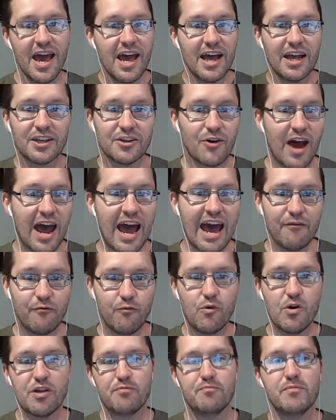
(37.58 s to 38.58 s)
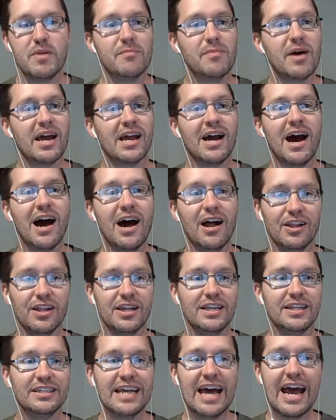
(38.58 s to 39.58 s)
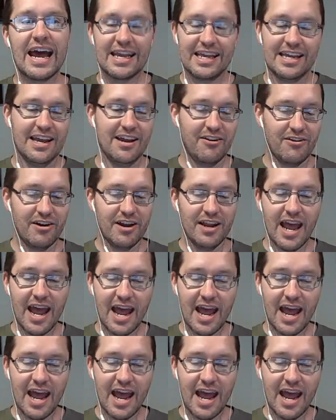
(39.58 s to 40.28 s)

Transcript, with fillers: So I have with me my colleague Zach Gary,